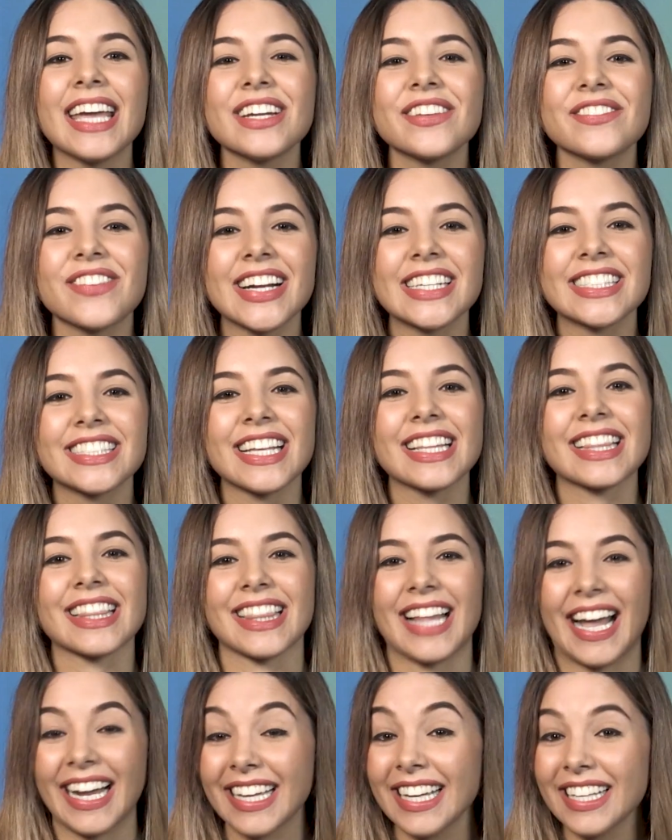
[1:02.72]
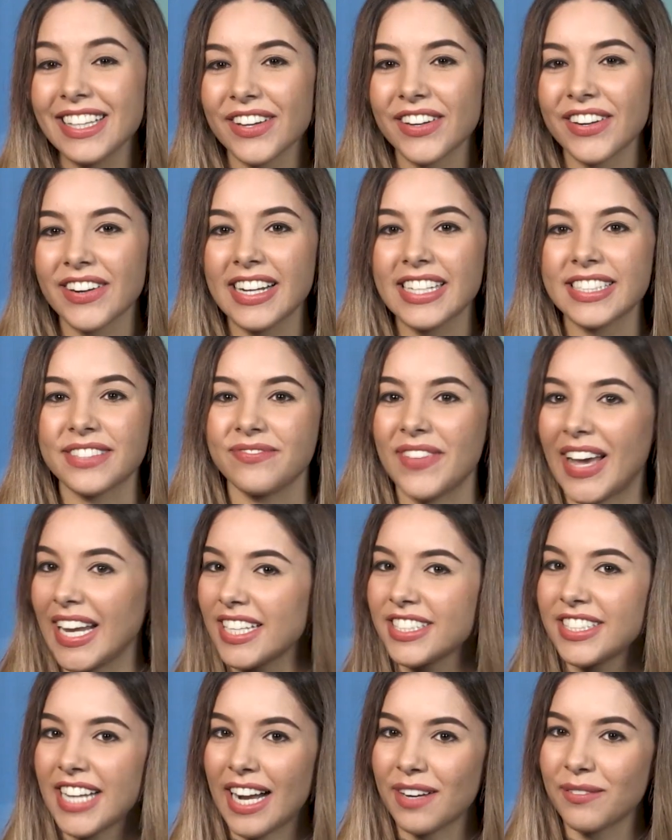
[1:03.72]
in a recent Lucky Lotteries
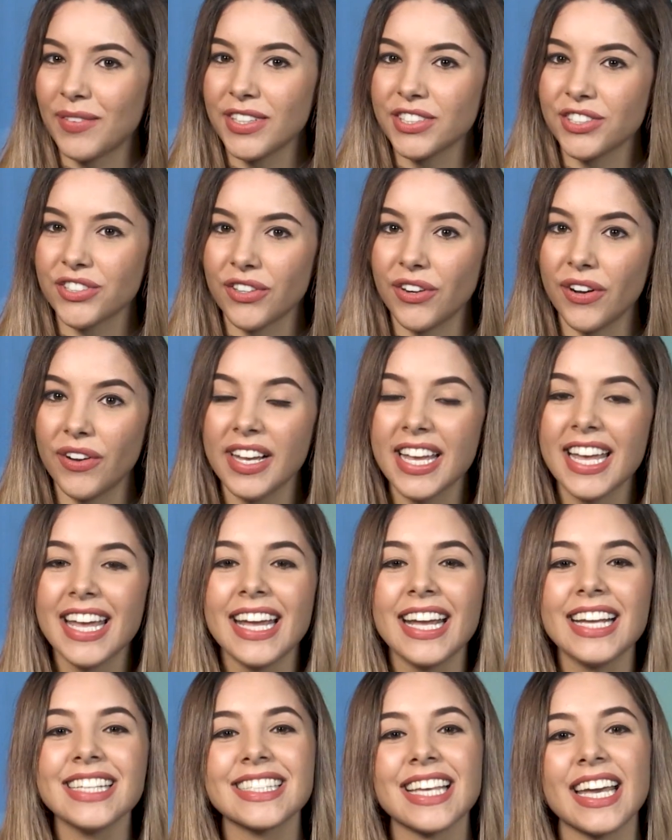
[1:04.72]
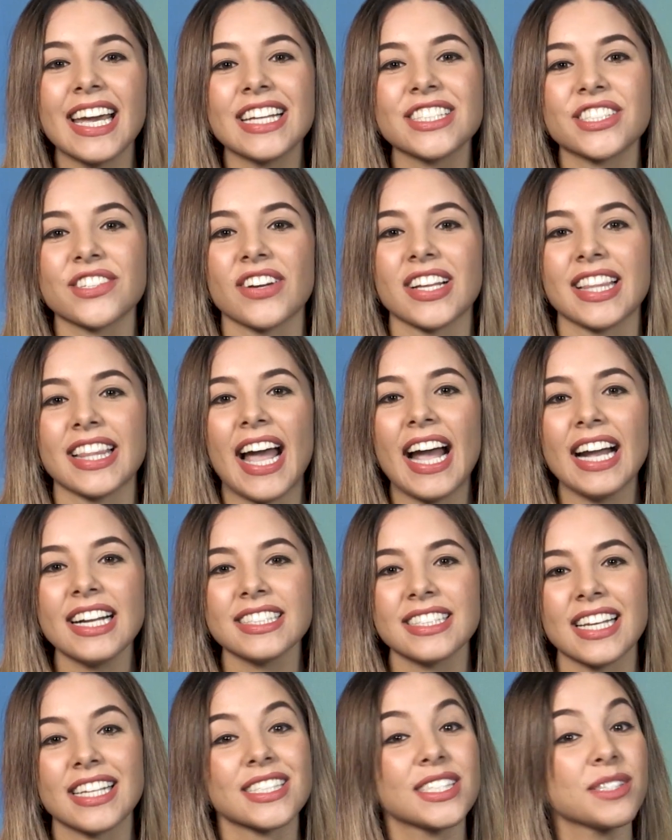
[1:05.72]
mega jackpot draw is keen to
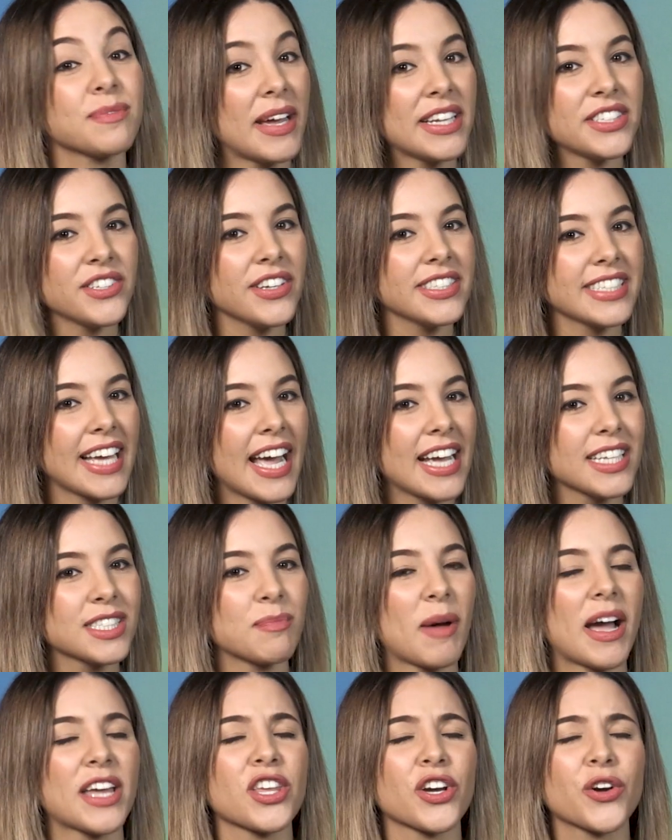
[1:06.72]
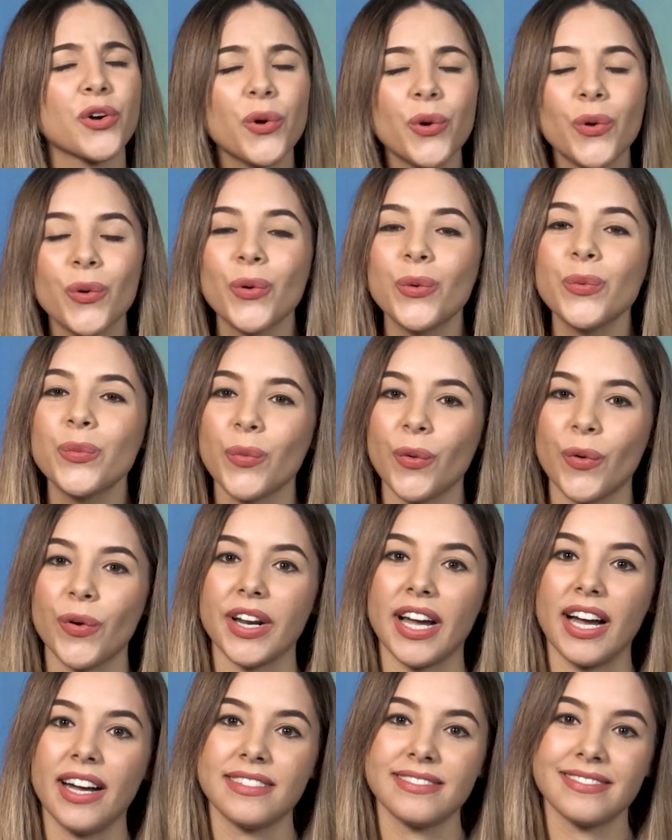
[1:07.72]
relax and spend her days by the cool
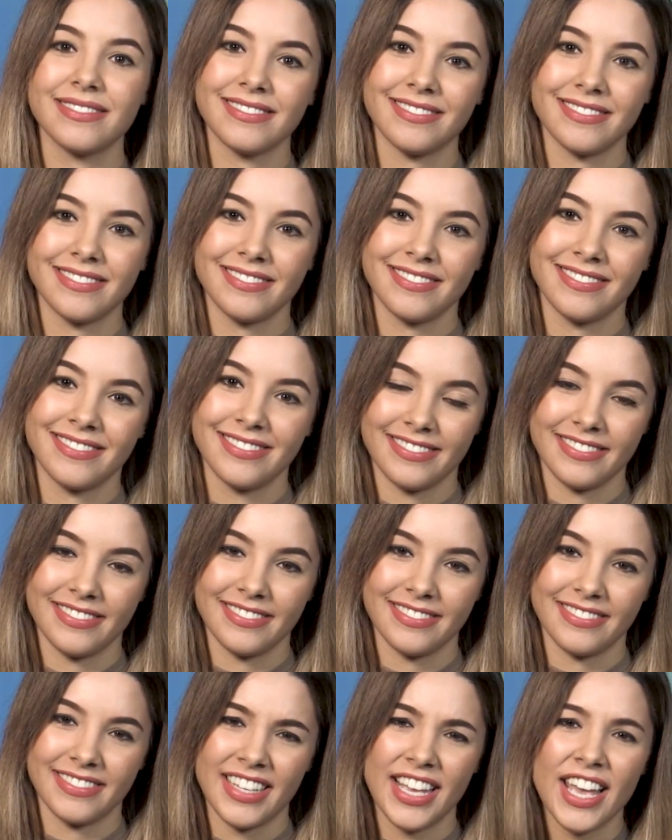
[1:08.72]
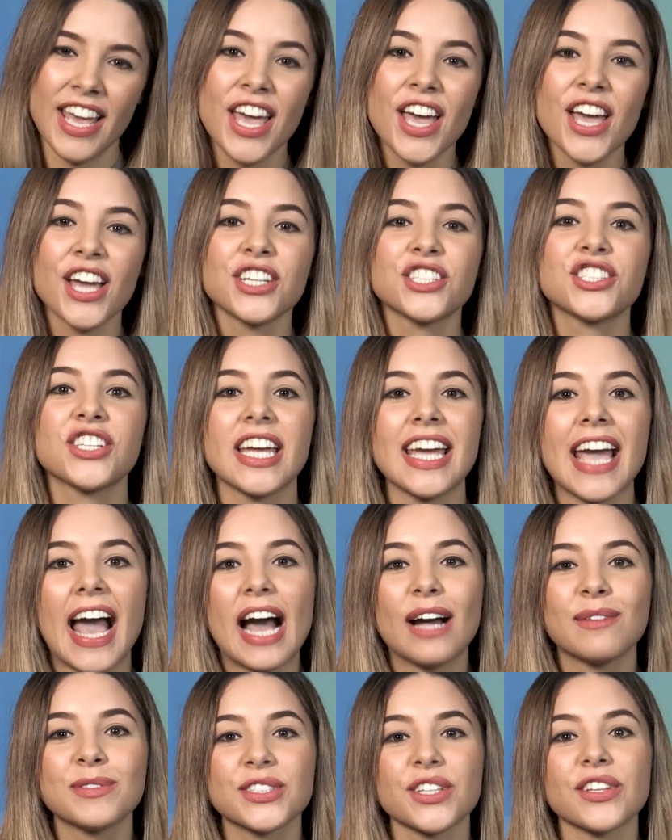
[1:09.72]
water. She
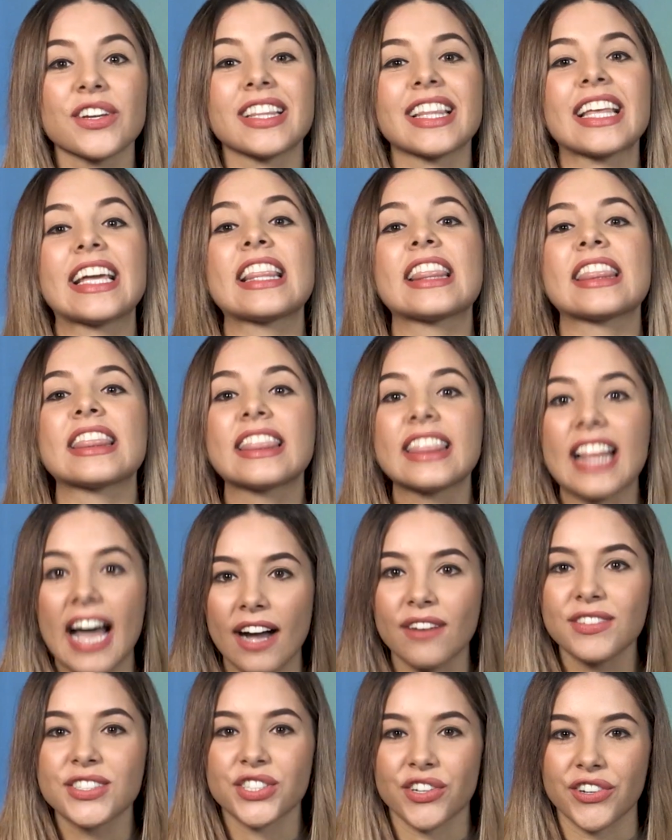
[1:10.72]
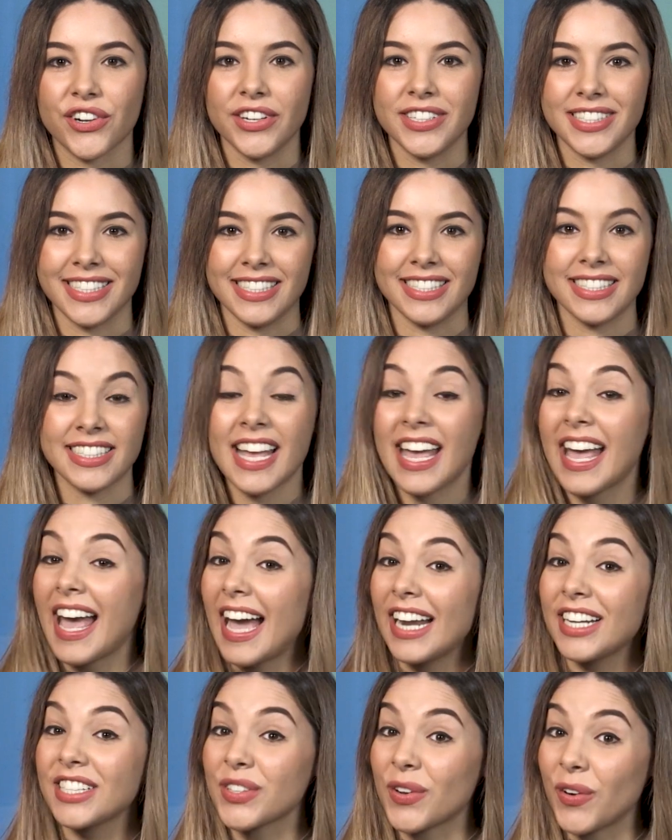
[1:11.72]
absolutely loves cruises
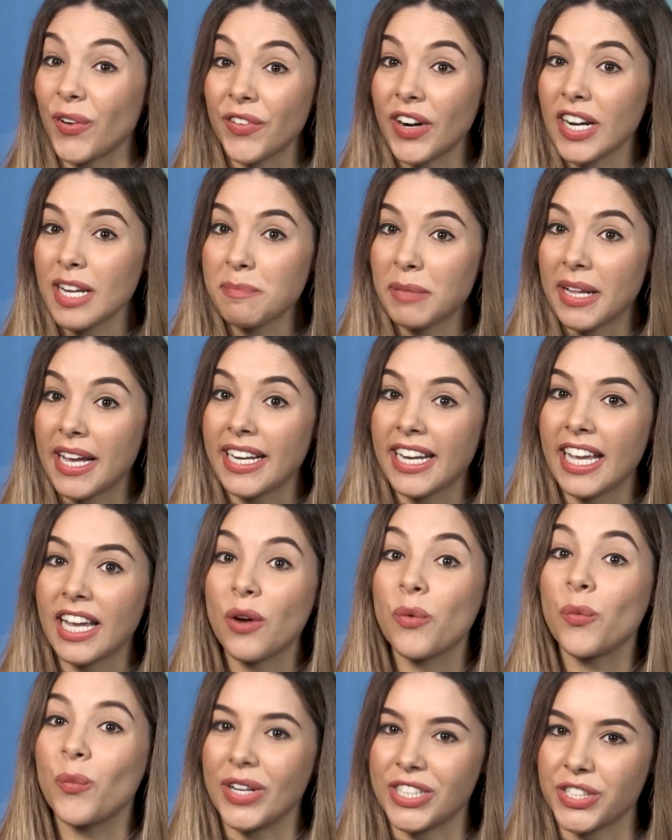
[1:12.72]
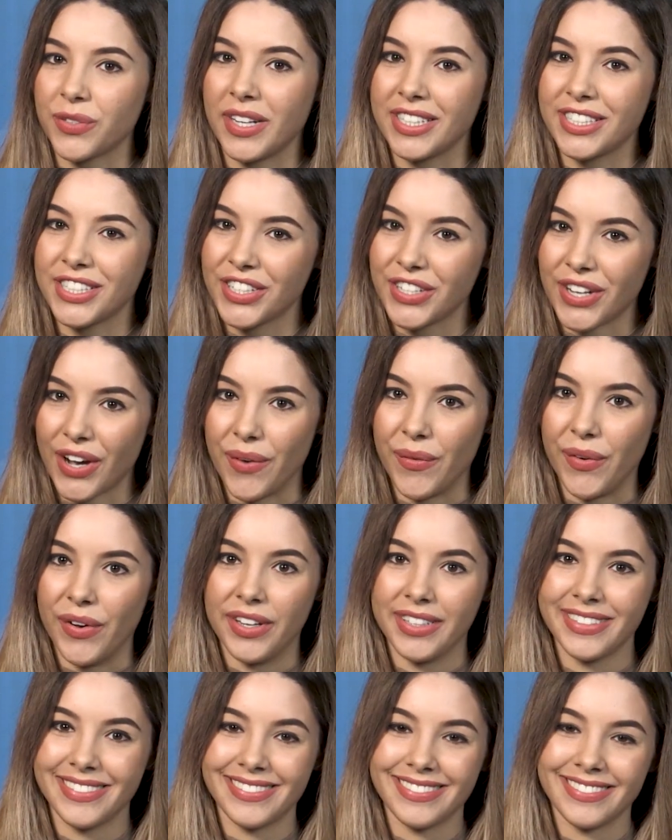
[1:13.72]
and is already planning which one to go
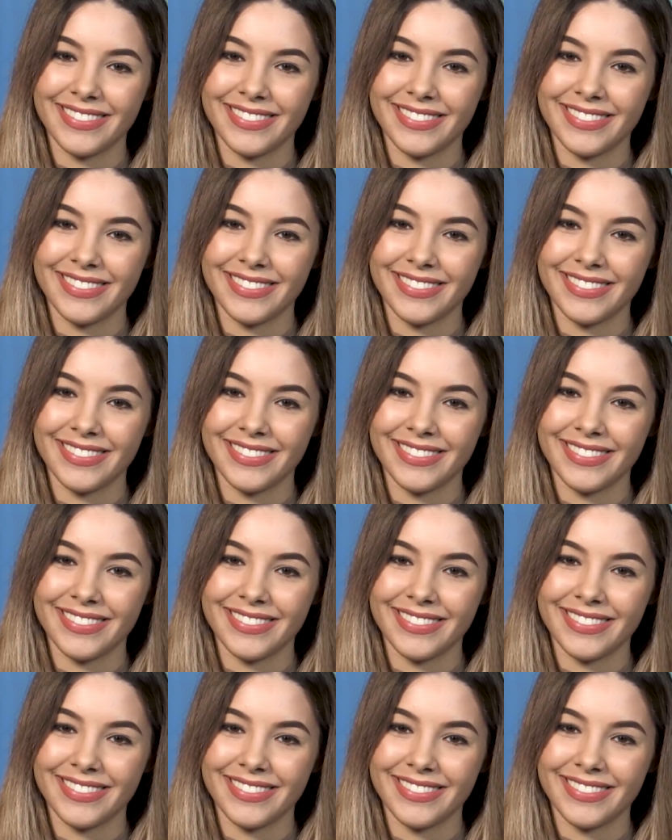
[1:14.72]
on.